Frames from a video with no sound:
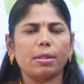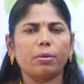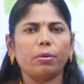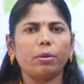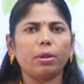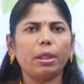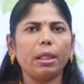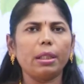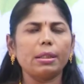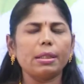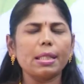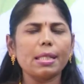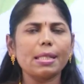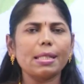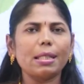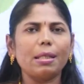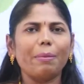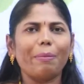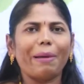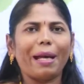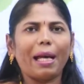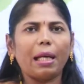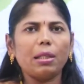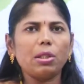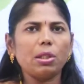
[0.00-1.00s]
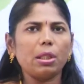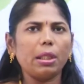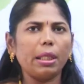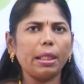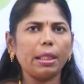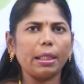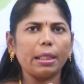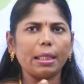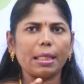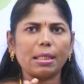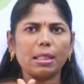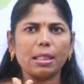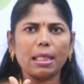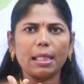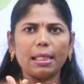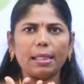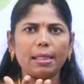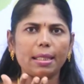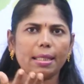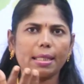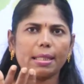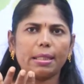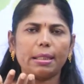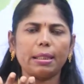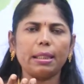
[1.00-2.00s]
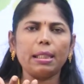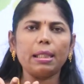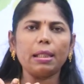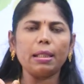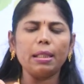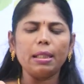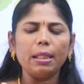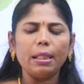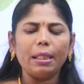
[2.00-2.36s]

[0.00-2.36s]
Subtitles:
Okay, just imagine it, a gel is there.